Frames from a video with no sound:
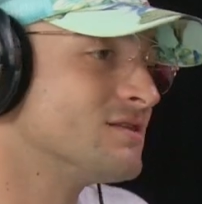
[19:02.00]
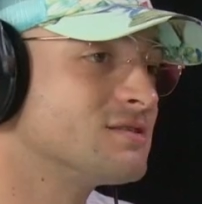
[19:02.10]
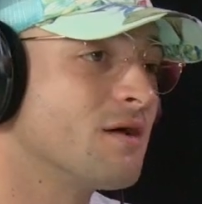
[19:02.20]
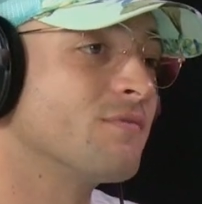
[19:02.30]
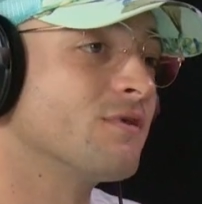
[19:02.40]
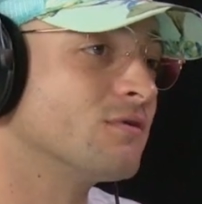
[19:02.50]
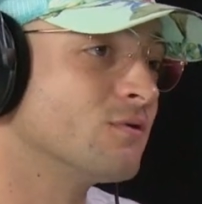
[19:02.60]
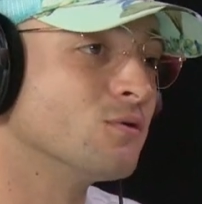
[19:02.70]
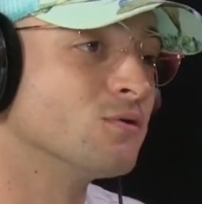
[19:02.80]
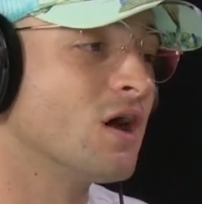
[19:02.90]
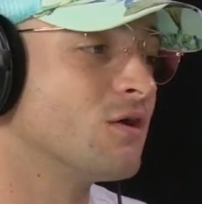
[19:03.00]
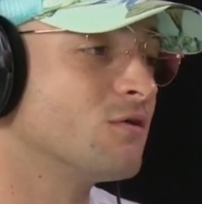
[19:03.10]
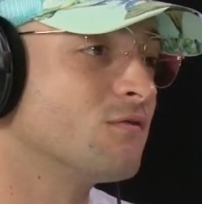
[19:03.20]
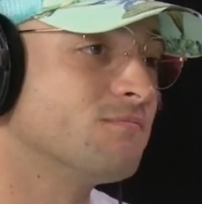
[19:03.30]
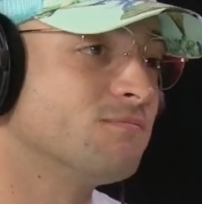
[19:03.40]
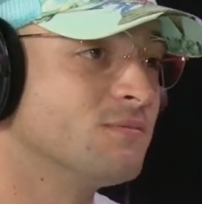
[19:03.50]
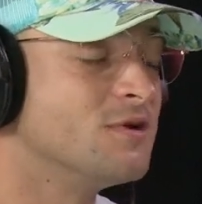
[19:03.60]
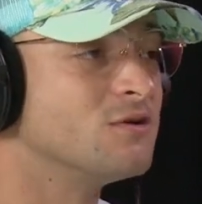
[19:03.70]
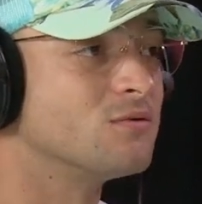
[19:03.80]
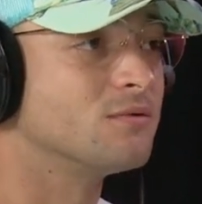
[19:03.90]
something good out of
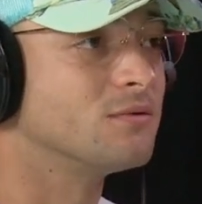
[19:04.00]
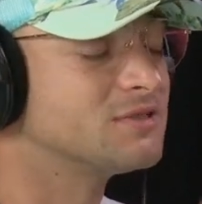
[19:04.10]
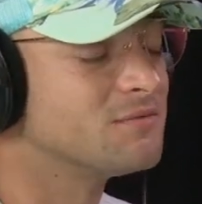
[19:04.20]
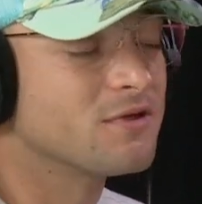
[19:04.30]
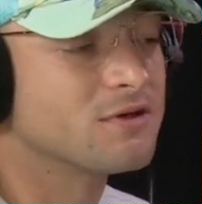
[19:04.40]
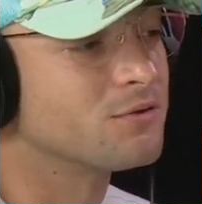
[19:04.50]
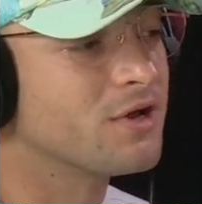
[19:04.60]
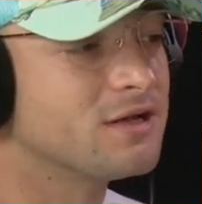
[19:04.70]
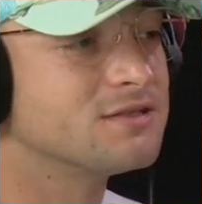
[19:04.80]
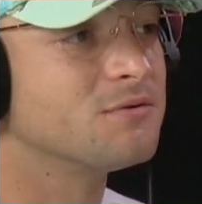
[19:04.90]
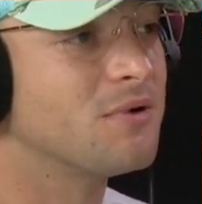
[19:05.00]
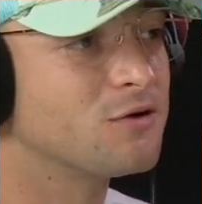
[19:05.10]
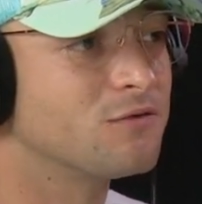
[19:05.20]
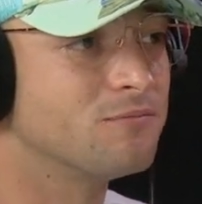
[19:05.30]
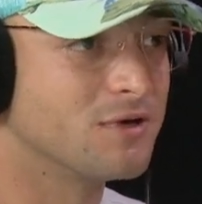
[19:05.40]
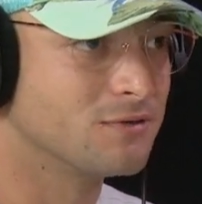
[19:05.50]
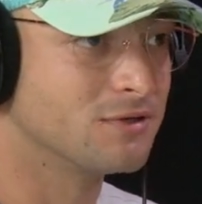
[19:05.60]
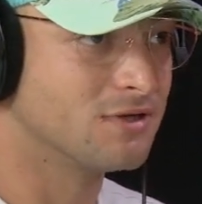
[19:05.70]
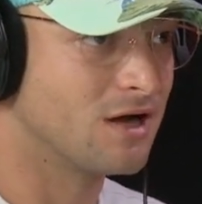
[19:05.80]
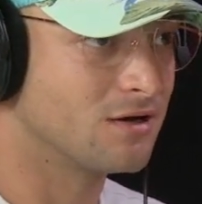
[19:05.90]
something creative out of very
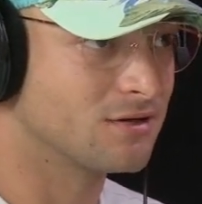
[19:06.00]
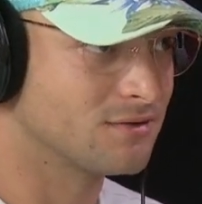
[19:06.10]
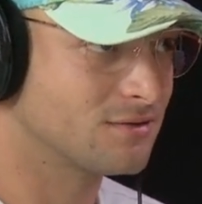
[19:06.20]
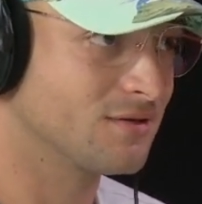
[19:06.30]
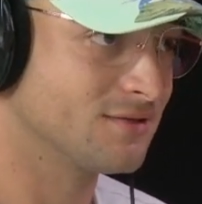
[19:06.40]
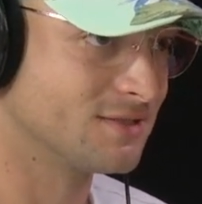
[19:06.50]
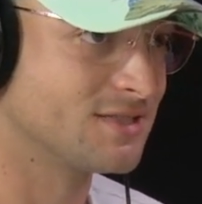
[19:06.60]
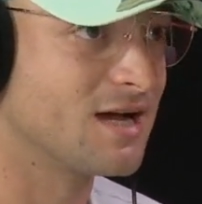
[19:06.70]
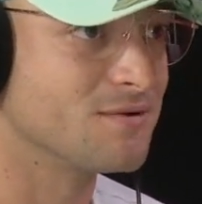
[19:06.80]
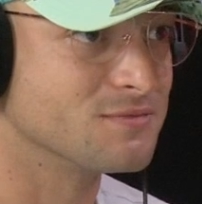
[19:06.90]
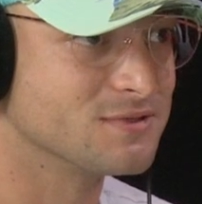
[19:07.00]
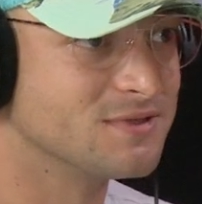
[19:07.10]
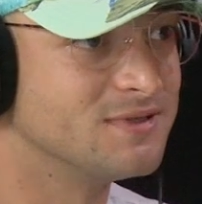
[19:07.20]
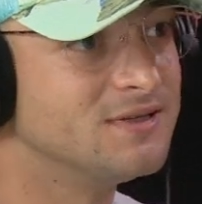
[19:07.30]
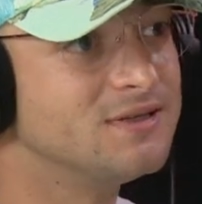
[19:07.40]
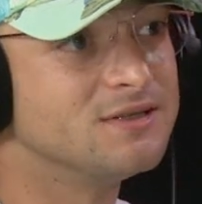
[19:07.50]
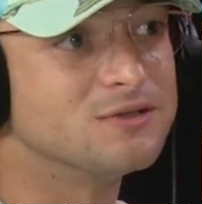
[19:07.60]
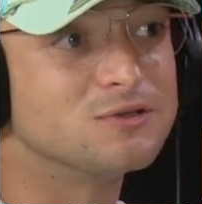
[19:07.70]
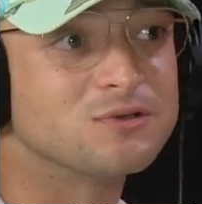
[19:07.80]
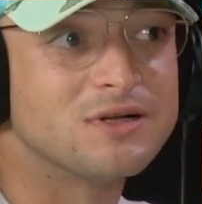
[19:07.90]
dark times,
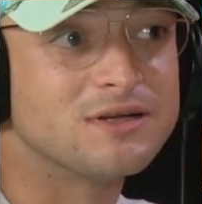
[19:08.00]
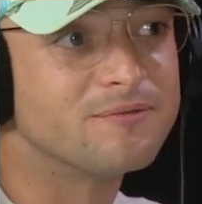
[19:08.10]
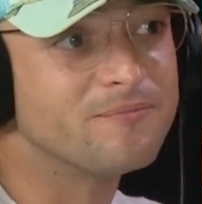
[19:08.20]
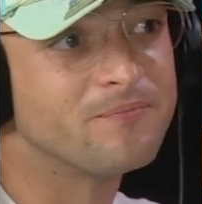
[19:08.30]
usually.